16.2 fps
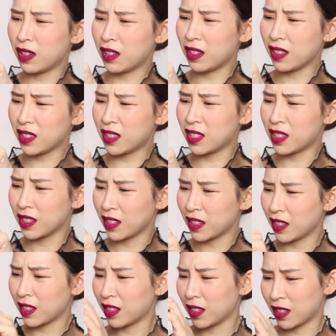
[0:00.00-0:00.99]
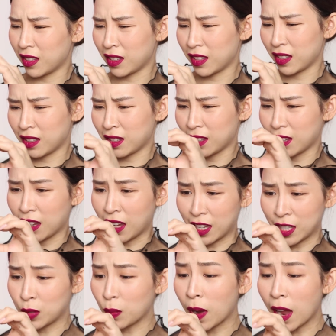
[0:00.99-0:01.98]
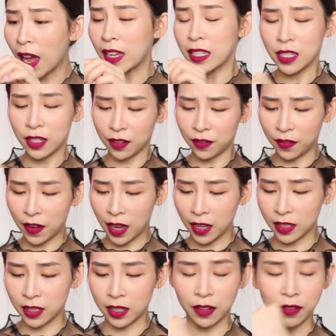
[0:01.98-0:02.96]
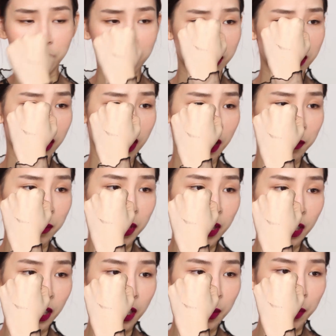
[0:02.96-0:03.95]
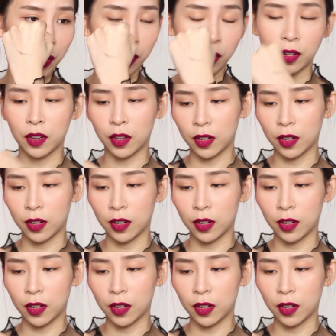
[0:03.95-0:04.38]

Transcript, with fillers: What? I swear I did it fast enough this time. Come on.